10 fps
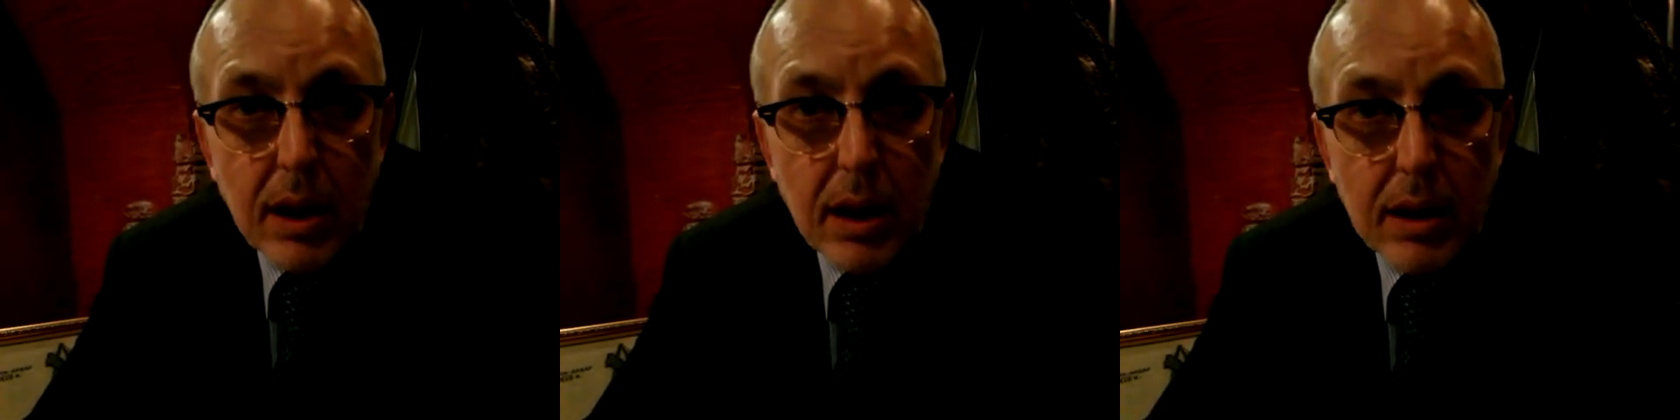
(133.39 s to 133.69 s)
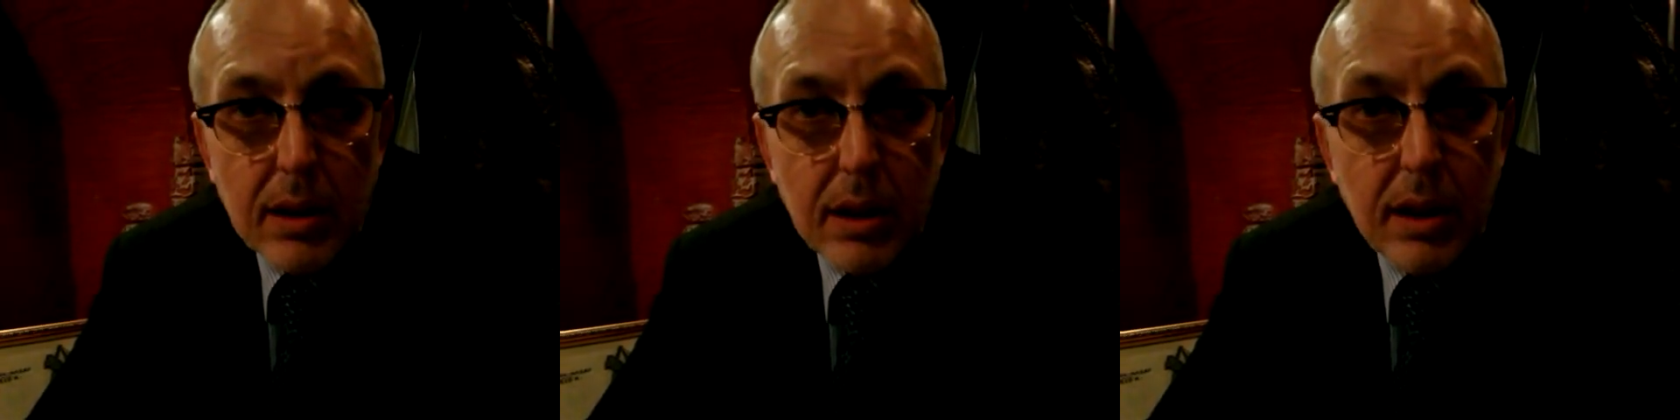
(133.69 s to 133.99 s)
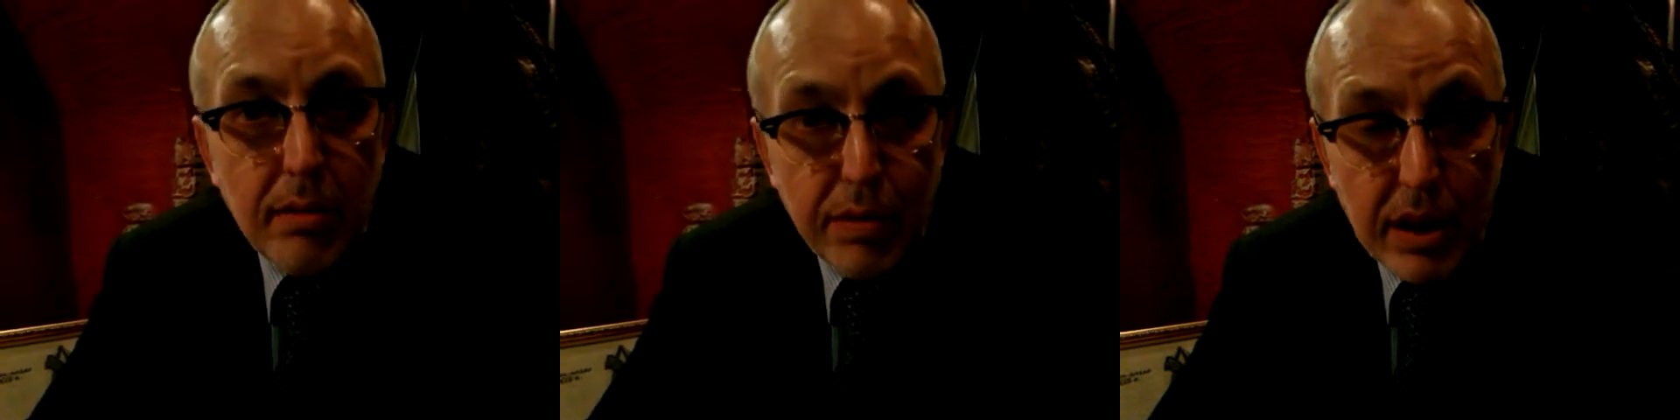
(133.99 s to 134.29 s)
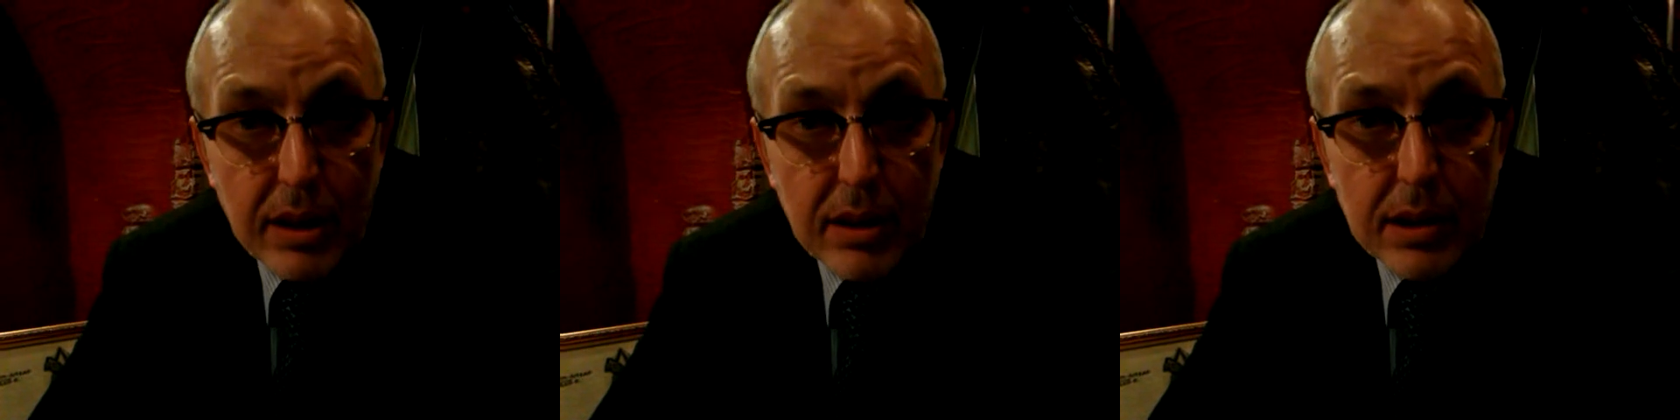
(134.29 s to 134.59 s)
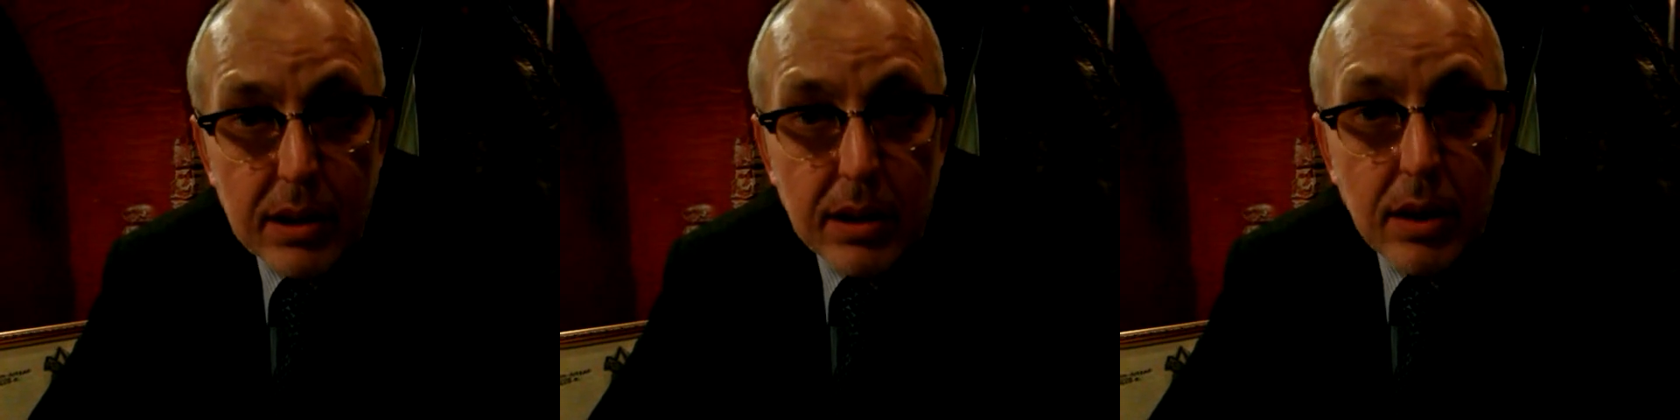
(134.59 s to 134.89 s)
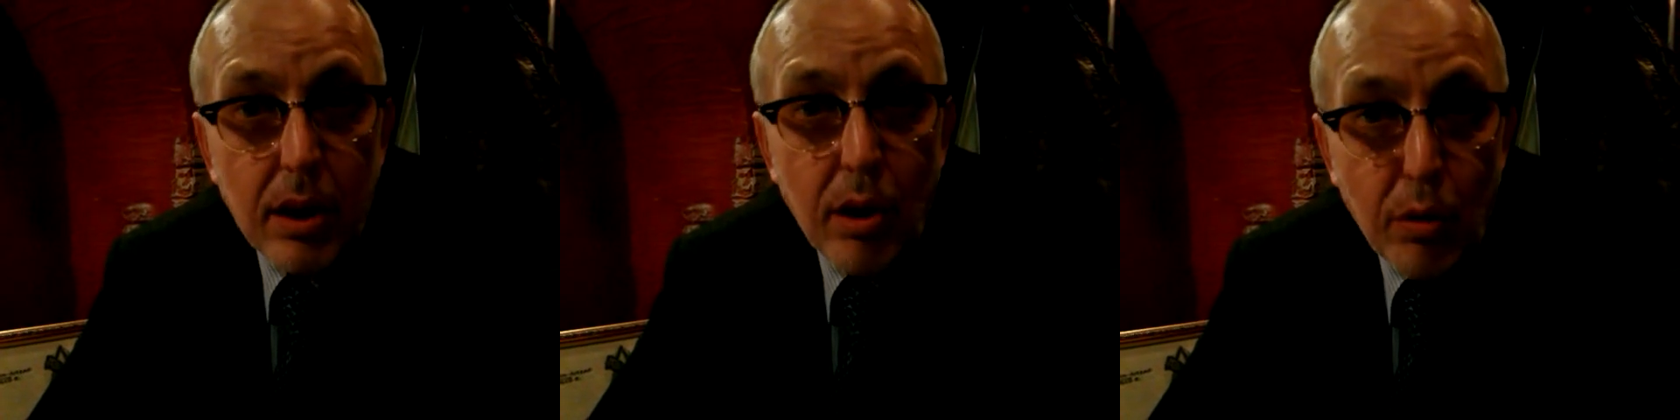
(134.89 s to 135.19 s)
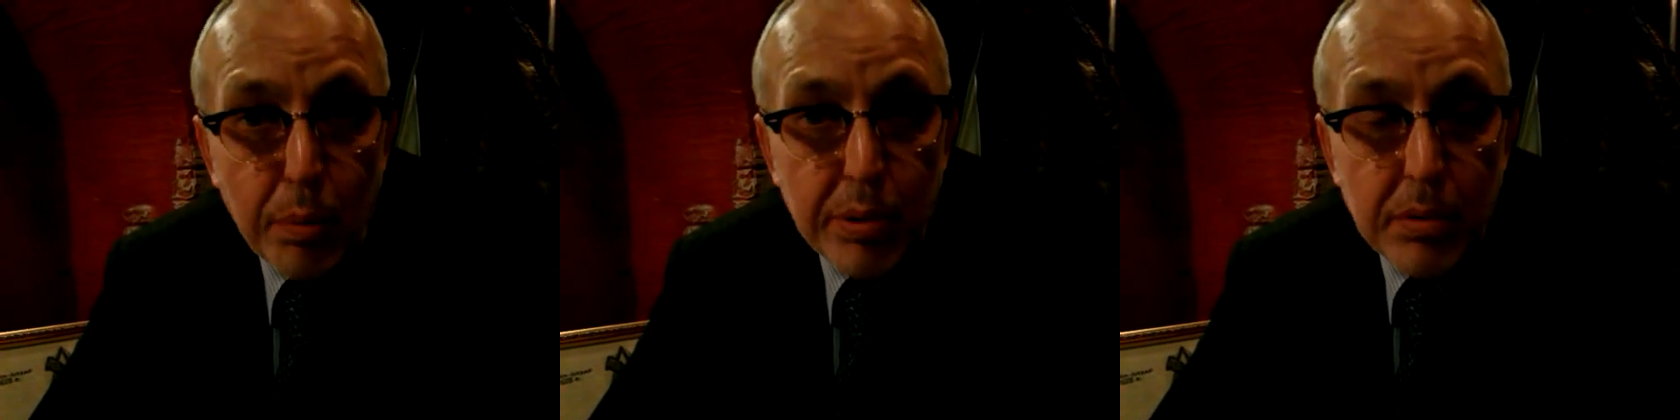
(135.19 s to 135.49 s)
and he finds hope.